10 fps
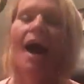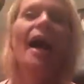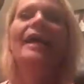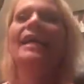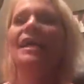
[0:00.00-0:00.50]

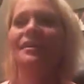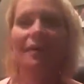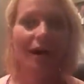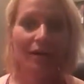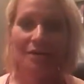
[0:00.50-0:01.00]
I can
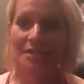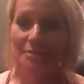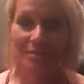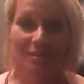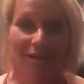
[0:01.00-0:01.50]
knock
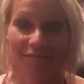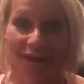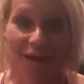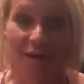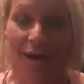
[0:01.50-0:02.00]
some stuff
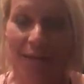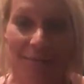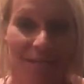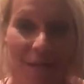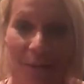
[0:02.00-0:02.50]
out. I
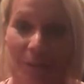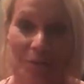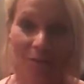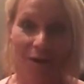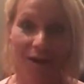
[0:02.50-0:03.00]
am telling
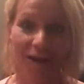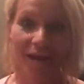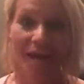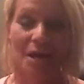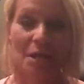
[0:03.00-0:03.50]
you what.
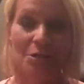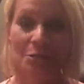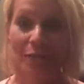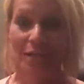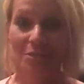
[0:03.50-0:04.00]

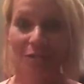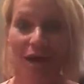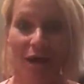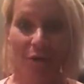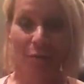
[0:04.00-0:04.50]
So, guess
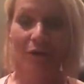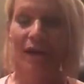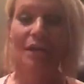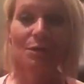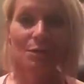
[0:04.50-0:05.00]
what? When
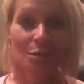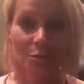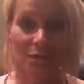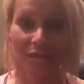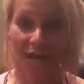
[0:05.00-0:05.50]
I use
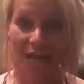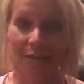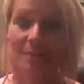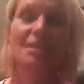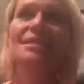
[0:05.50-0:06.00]
those
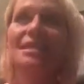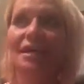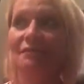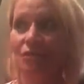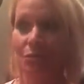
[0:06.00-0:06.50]
times
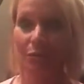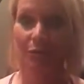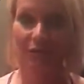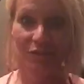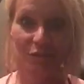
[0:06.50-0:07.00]
instead of
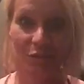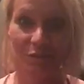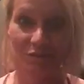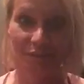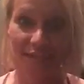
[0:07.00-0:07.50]
scrolling the
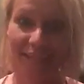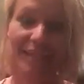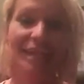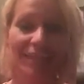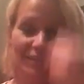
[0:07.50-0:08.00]
news
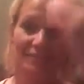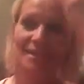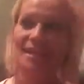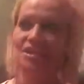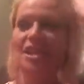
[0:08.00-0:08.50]
feed and,
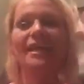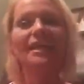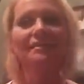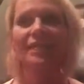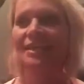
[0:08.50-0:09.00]
and
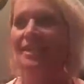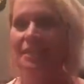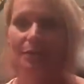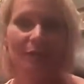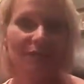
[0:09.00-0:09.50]
checking things
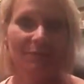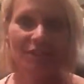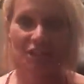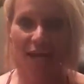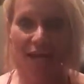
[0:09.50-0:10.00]
that don't need to
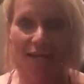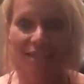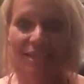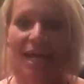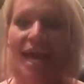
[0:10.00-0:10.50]
be
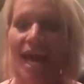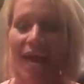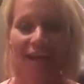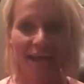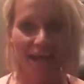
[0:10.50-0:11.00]
checked,
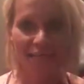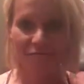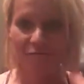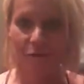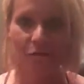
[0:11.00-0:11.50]
and I have
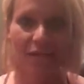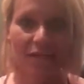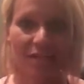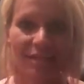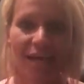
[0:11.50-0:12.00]

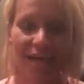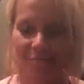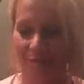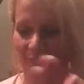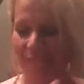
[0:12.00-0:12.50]
focus, I
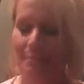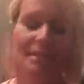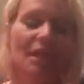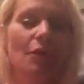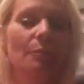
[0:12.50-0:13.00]
have my Teamsy